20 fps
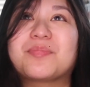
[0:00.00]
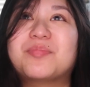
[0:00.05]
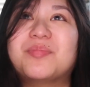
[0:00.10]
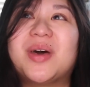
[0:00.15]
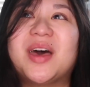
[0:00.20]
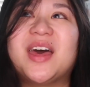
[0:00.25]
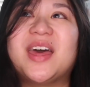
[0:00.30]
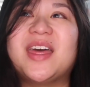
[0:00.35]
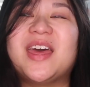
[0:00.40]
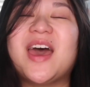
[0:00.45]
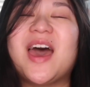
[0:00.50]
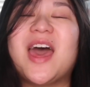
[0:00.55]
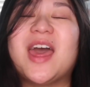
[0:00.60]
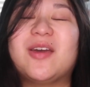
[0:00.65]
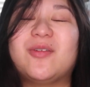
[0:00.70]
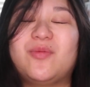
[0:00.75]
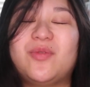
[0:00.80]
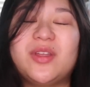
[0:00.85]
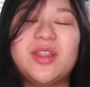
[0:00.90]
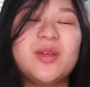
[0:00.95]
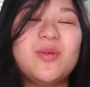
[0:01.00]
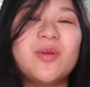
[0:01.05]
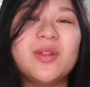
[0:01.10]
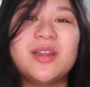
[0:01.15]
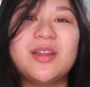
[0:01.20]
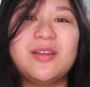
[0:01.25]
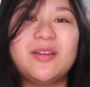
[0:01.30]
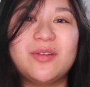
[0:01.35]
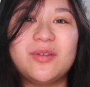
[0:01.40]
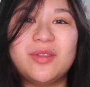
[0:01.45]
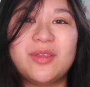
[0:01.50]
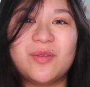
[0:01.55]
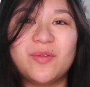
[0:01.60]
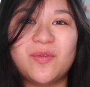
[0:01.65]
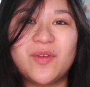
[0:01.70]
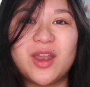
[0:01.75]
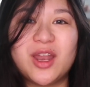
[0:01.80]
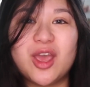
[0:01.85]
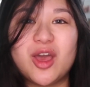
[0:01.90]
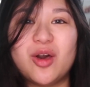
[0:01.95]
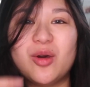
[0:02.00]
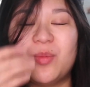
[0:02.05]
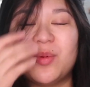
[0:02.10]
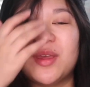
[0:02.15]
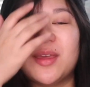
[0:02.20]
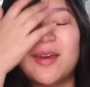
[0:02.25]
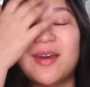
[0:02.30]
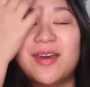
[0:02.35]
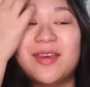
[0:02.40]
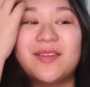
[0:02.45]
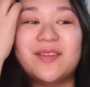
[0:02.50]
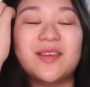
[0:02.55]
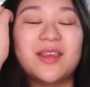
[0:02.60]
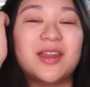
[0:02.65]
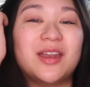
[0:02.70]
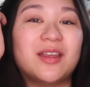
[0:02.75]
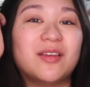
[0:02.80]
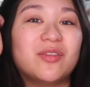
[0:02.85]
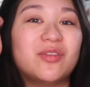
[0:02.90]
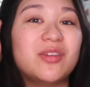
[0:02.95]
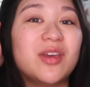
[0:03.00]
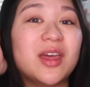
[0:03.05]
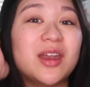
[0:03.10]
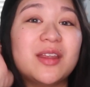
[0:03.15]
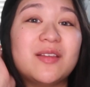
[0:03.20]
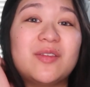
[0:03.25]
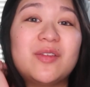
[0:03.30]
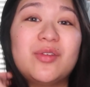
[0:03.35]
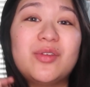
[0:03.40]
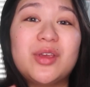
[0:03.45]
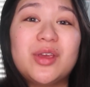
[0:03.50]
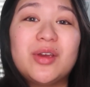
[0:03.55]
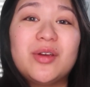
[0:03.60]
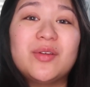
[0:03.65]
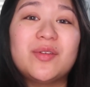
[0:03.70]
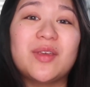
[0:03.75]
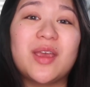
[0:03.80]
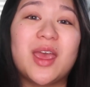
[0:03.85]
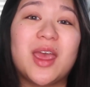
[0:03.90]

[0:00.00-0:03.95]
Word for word: But I really want to do this video because it is Chinese New Year's,